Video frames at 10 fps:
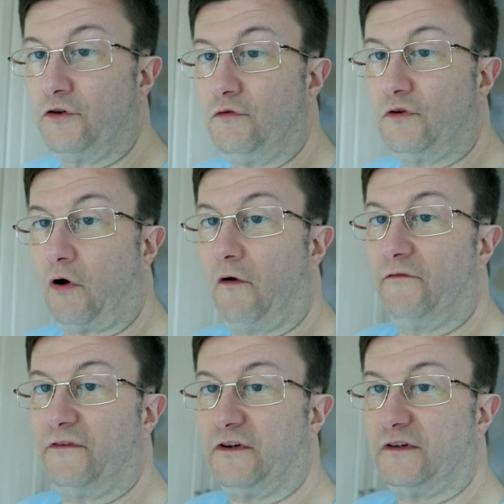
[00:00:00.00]
you
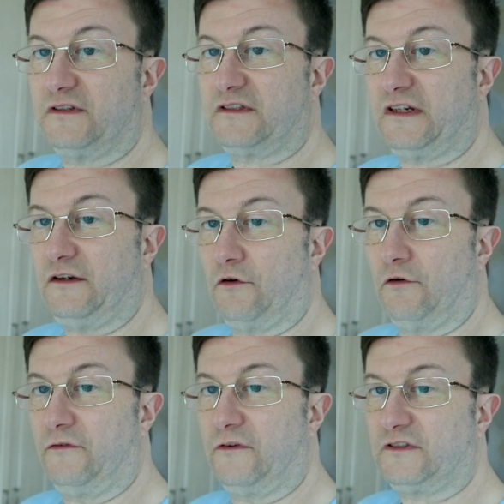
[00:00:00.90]
confident
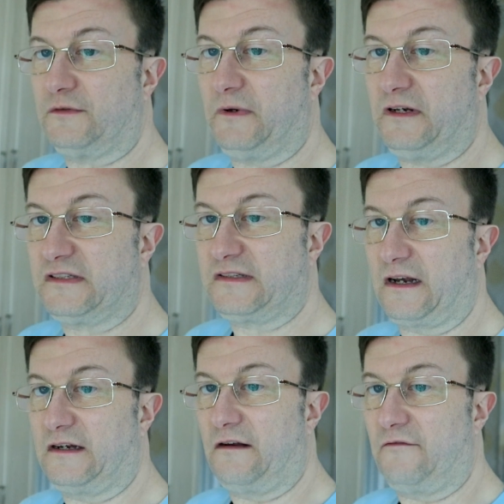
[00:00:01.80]
enough to be
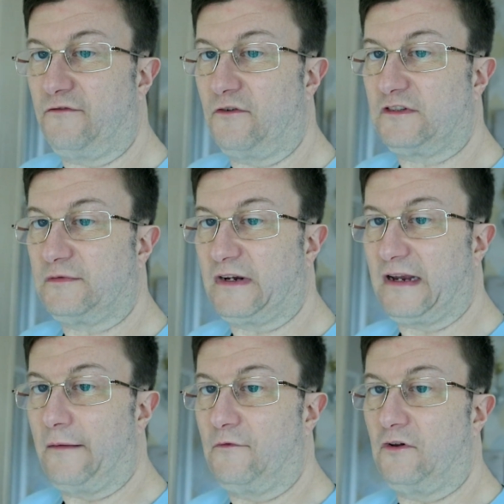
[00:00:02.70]
standing in front of a
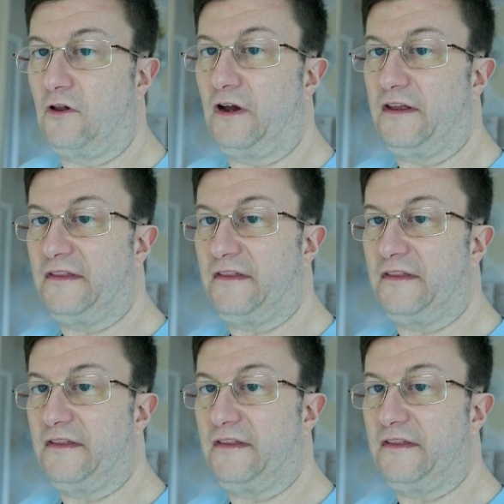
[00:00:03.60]
camera like